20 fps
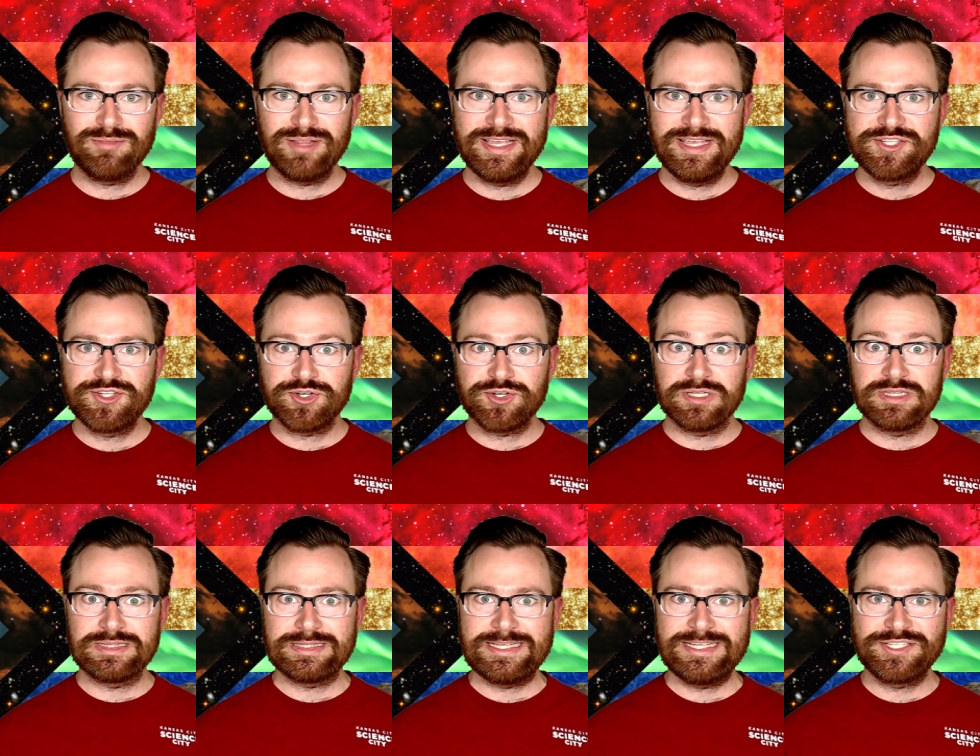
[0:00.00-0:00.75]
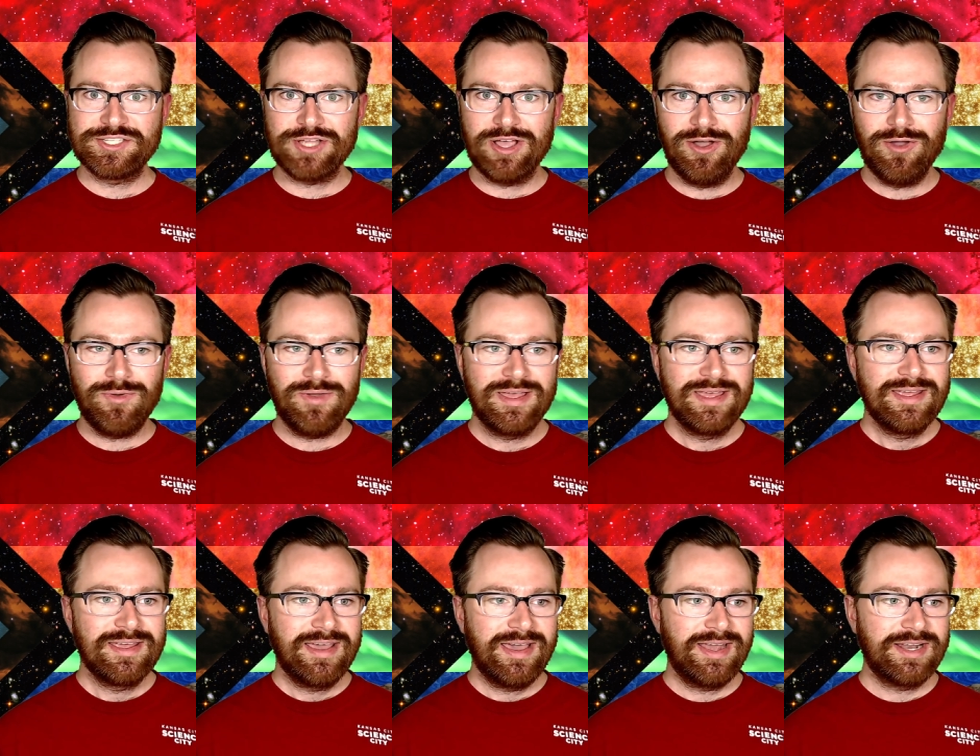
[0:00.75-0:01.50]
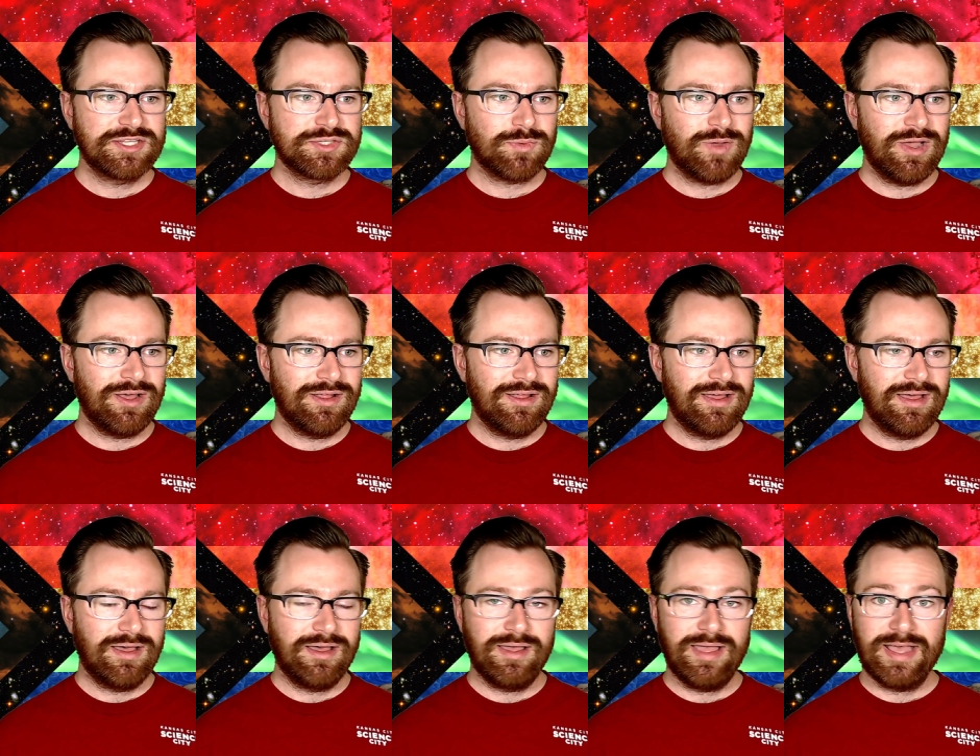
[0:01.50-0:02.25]
Laser Lizzo, and as well
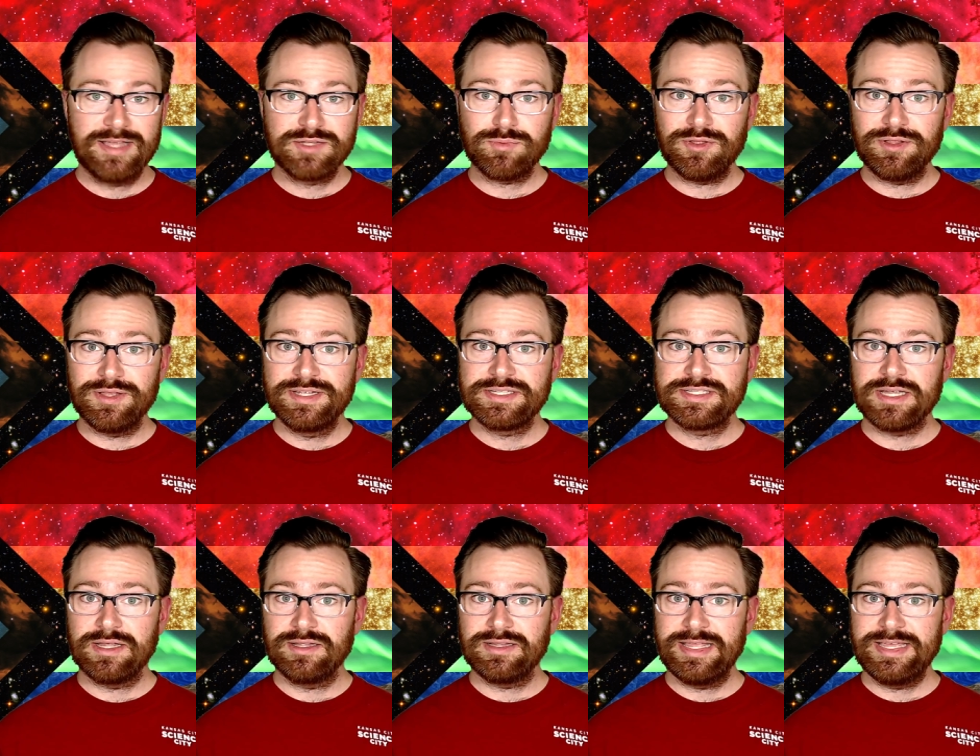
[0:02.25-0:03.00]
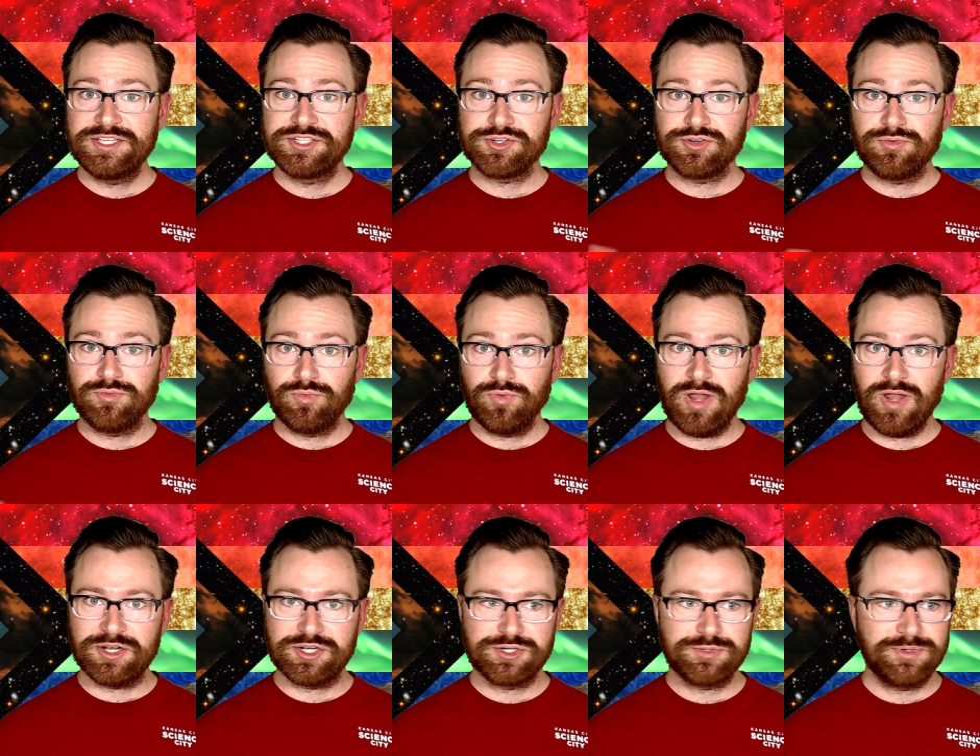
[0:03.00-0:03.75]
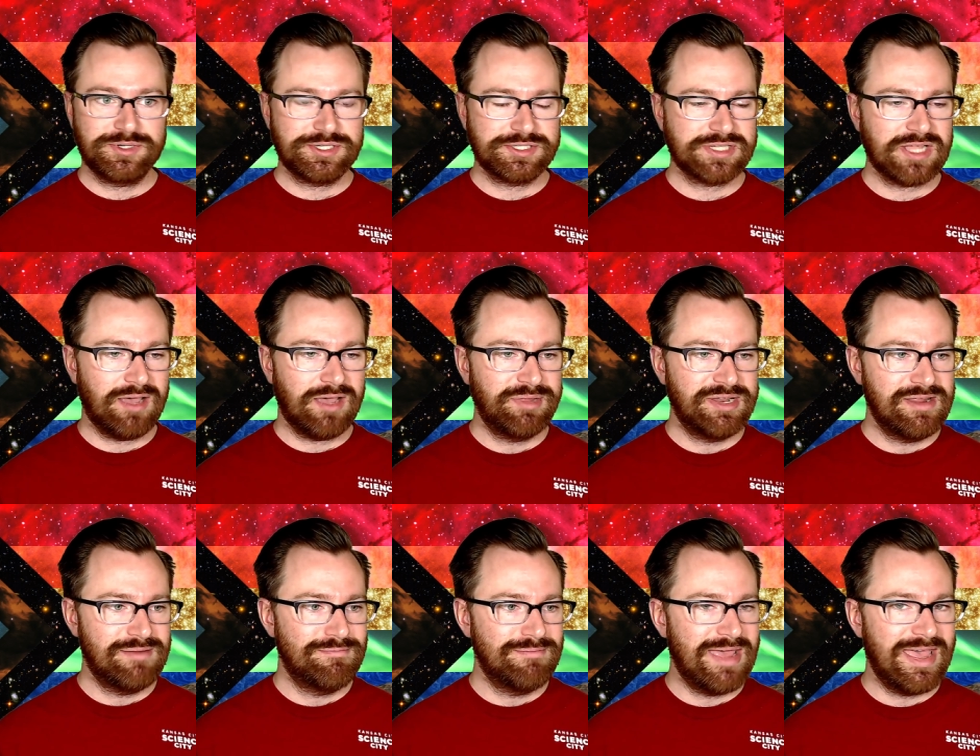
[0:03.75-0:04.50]
uh, as well as a Laser Rush, which is coming
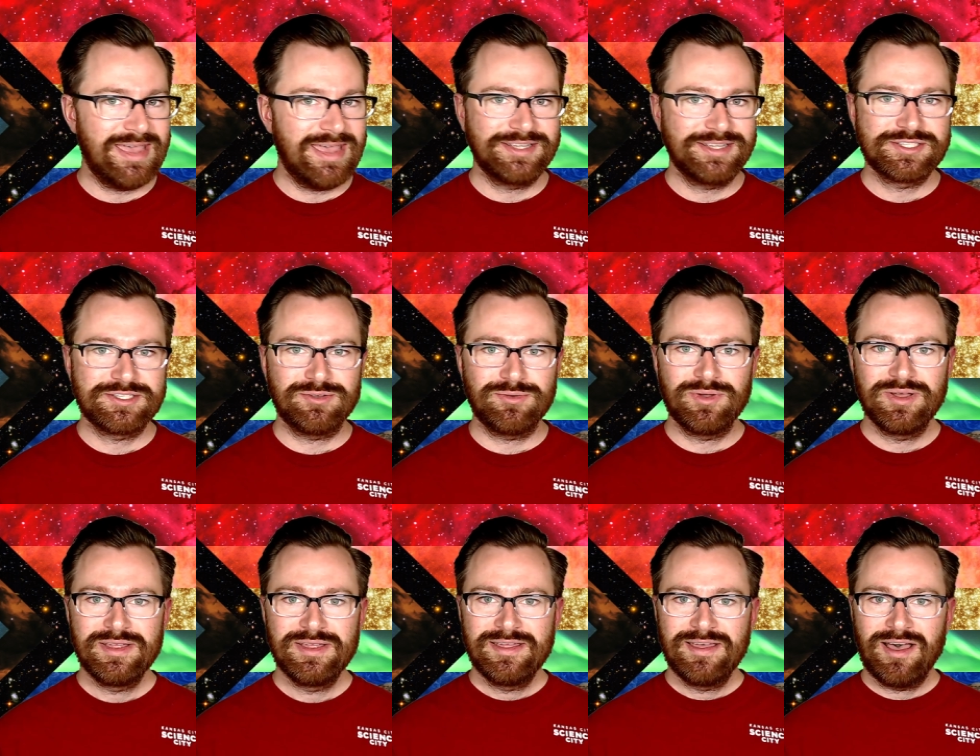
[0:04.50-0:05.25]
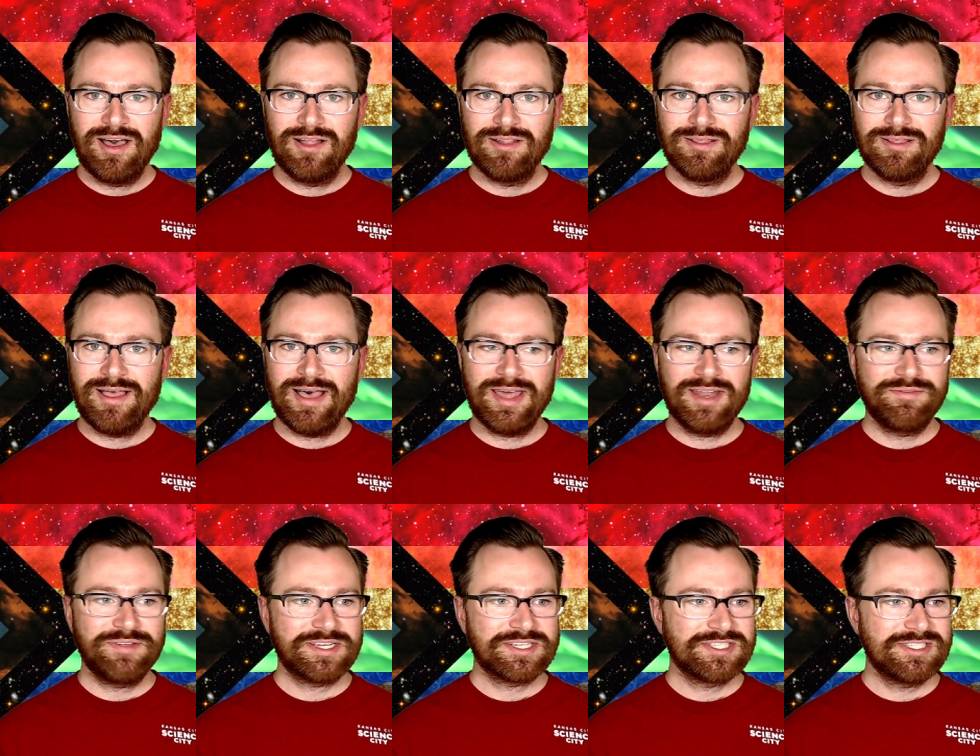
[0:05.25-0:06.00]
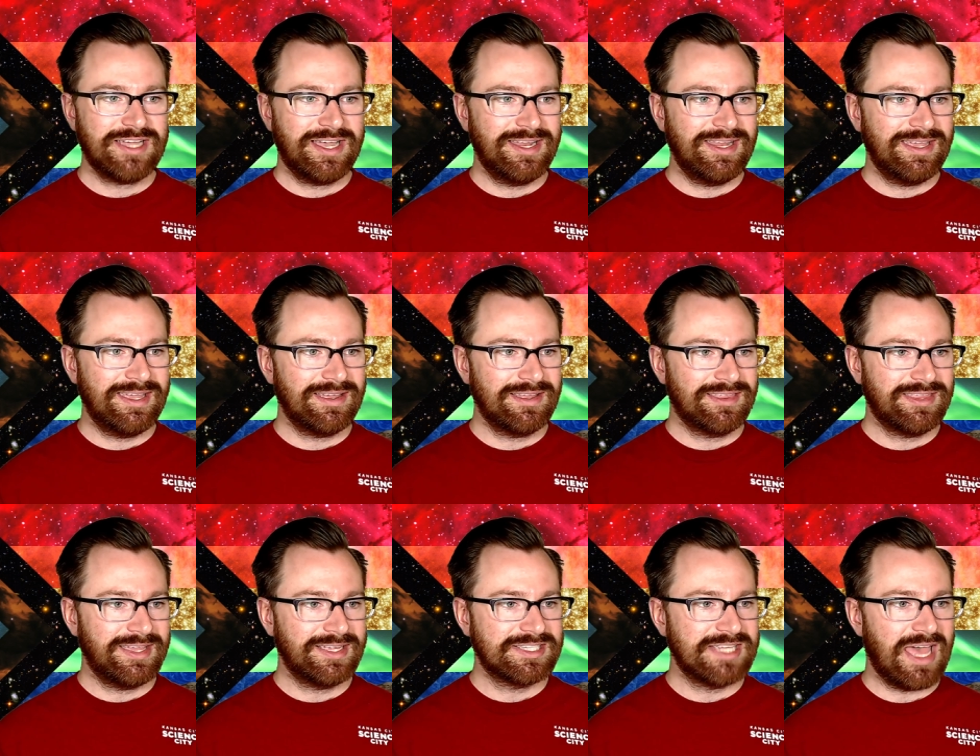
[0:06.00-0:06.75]
in May. So a lot of exciting
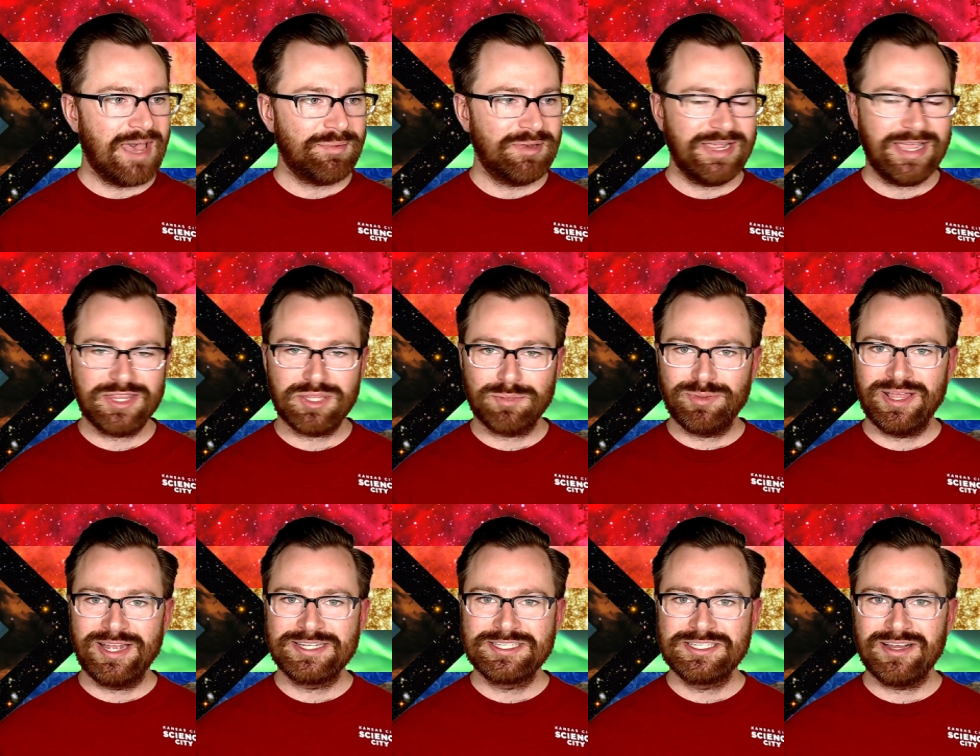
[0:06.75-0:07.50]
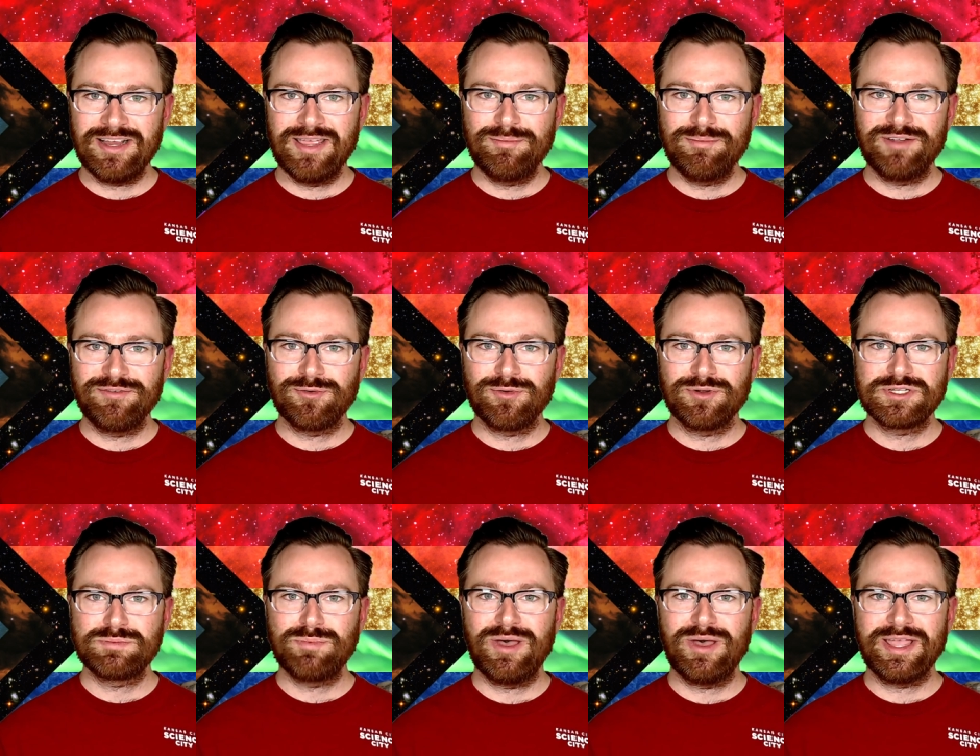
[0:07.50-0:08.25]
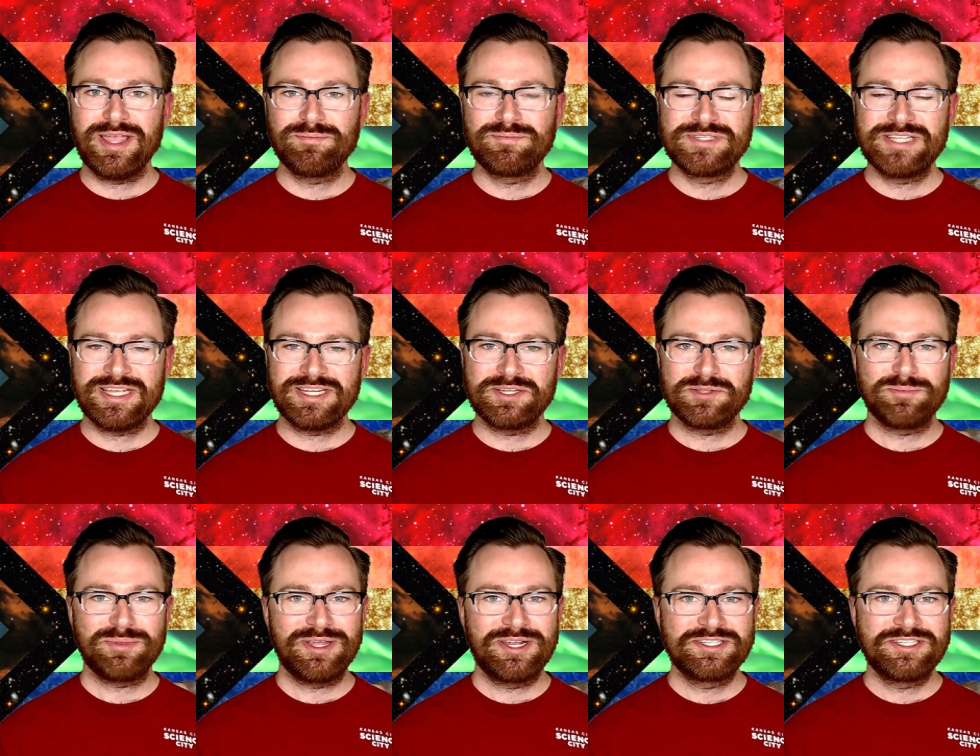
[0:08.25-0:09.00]
things happening at the planetarium, and of course buying a ticket to
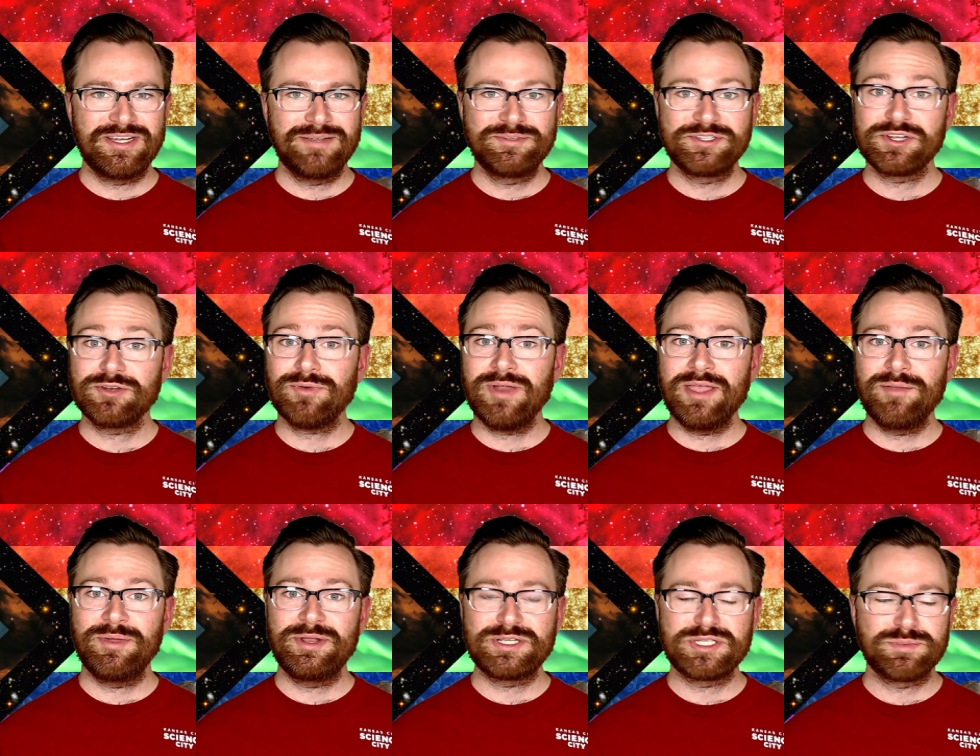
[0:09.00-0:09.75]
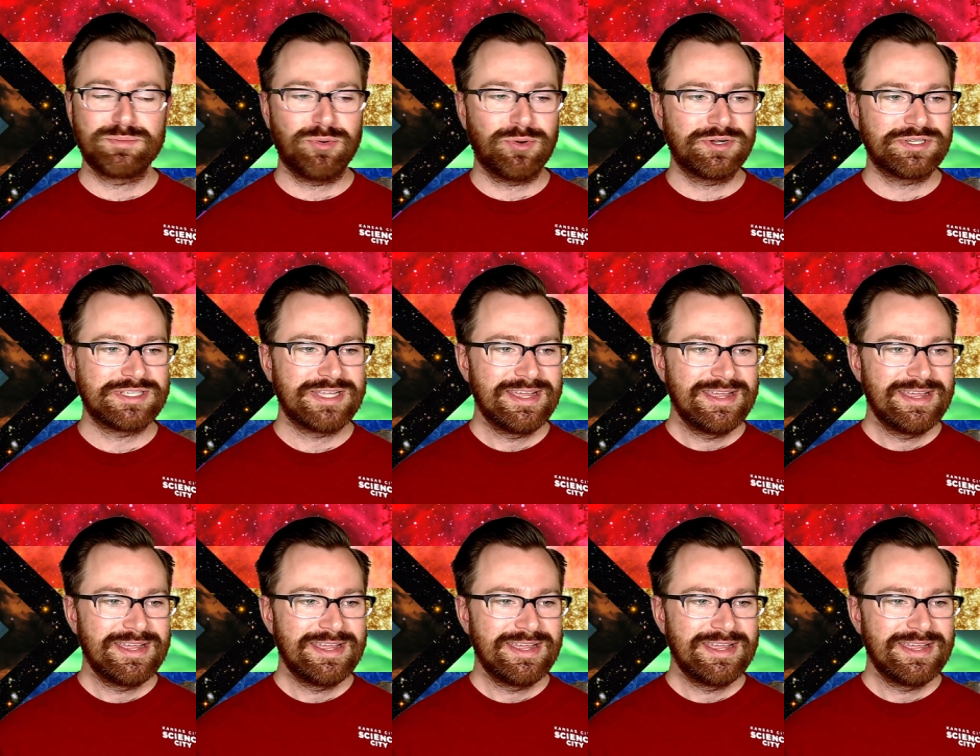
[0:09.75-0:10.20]
the planetarium is a great way to support